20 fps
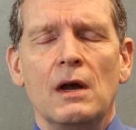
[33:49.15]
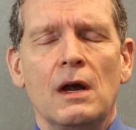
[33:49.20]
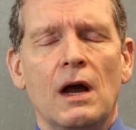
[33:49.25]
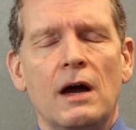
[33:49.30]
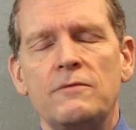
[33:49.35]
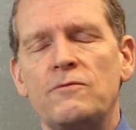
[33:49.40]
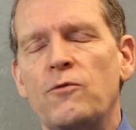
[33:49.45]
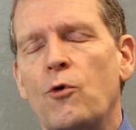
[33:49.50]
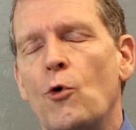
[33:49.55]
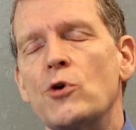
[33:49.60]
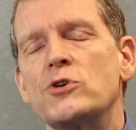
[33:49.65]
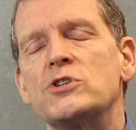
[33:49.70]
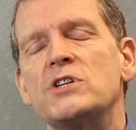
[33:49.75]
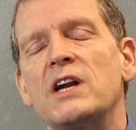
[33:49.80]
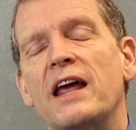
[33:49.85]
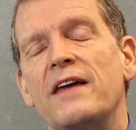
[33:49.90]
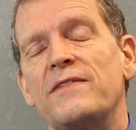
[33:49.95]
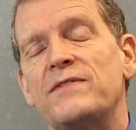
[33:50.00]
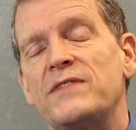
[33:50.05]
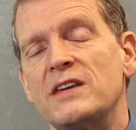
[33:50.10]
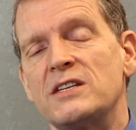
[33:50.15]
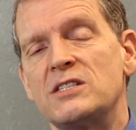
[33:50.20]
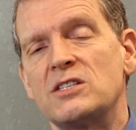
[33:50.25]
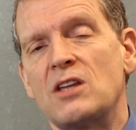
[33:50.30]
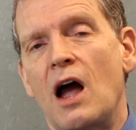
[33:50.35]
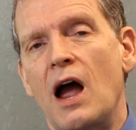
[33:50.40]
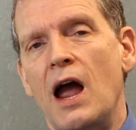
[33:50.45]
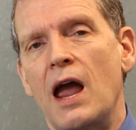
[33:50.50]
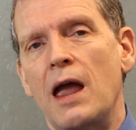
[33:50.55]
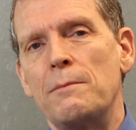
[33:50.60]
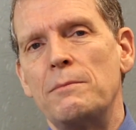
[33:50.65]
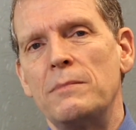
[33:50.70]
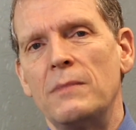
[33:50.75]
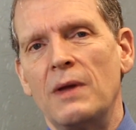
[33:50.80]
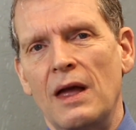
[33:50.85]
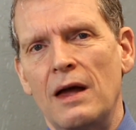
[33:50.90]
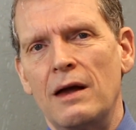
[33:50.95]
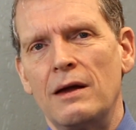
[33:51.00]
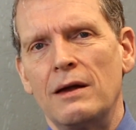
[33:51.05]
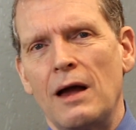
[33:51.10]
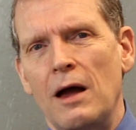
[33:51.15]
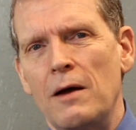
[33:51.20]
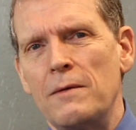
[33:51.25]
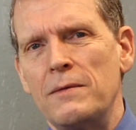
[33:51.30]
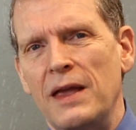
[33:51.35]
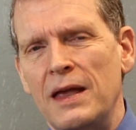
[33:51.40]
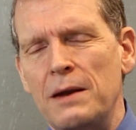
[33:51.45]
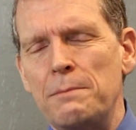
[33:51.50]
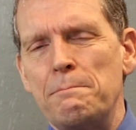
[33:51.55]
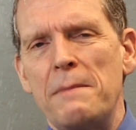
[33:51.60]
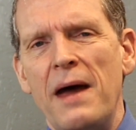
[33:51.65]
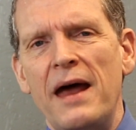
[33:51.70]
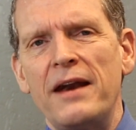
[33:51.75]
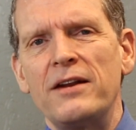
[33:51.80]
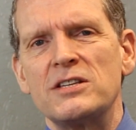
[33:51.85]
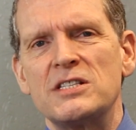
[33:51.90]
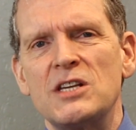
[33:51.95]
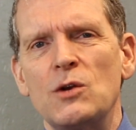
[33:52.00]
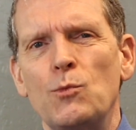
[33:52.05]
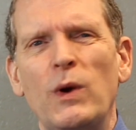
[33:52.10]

Unfortunately, at this time in medicine,